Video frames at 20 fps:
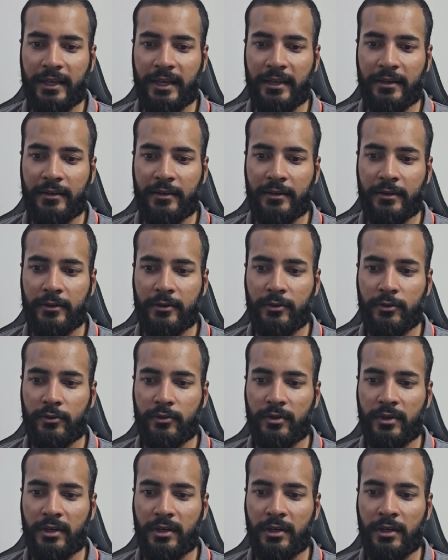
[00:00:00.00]
then you
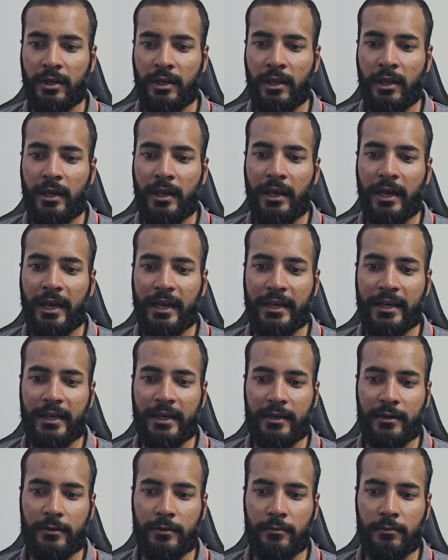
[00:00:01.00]
see I
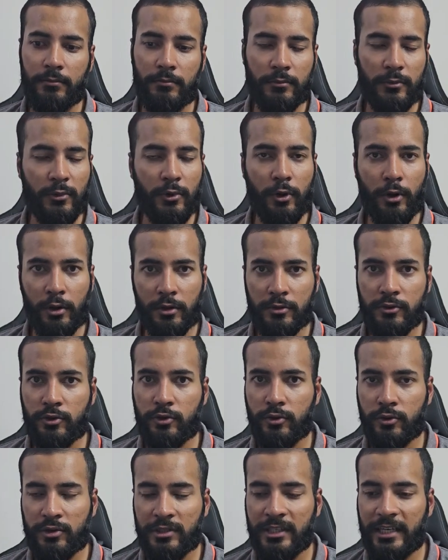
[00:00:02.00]
can
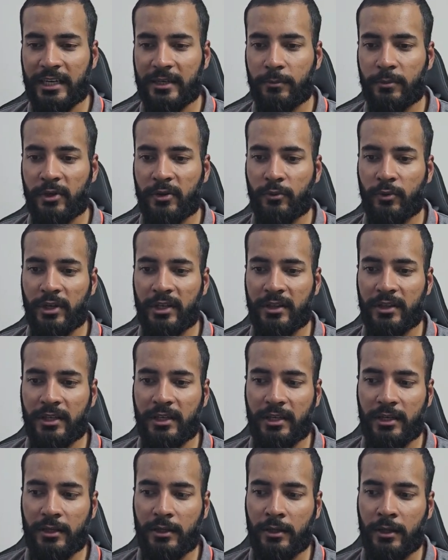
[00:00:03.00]
also select between
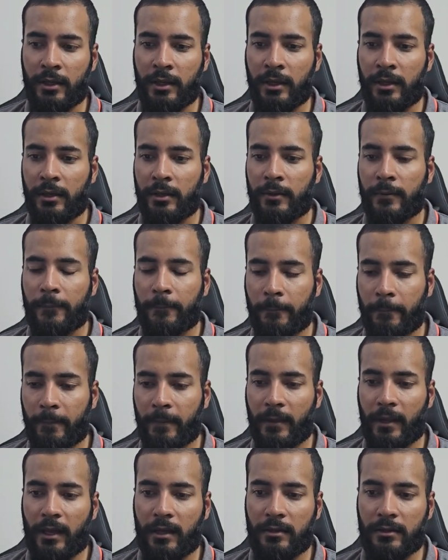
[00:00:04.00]

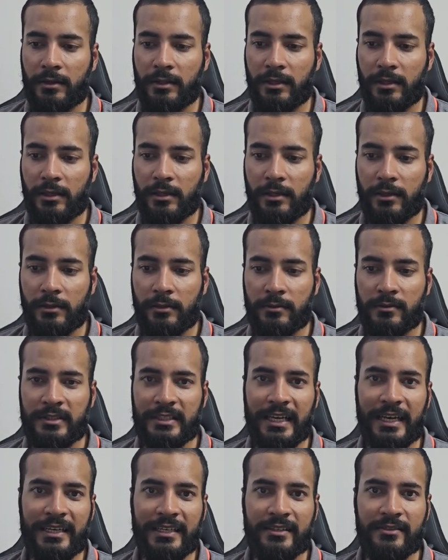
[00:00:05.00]
the
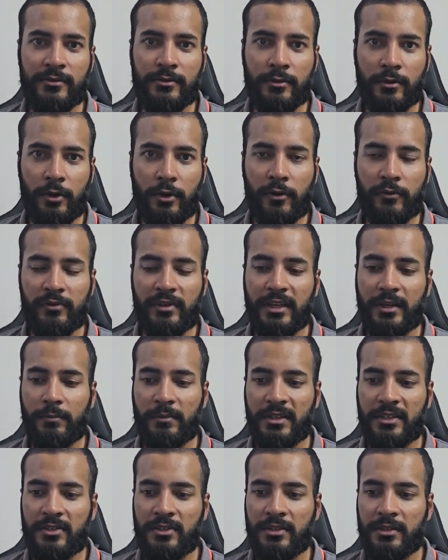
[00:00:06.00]
size of the
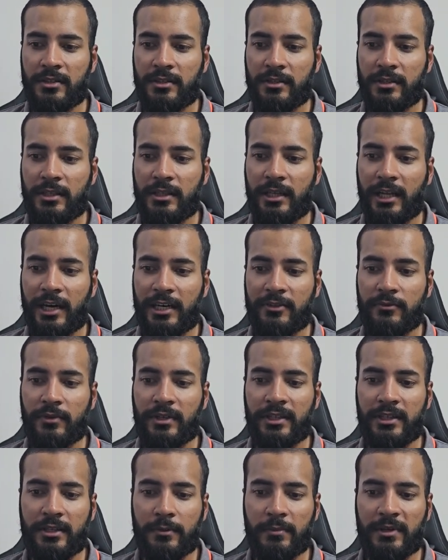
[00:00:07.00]
image, the large
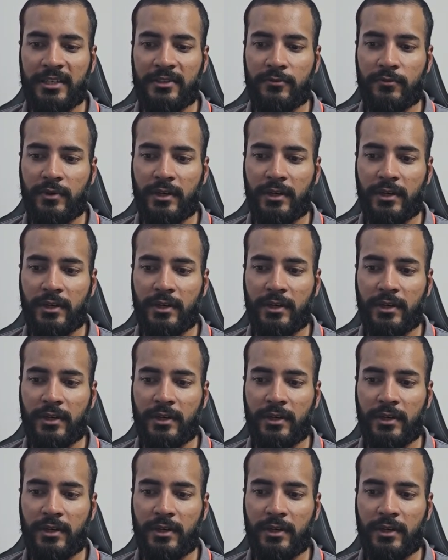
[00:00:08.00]
one, the best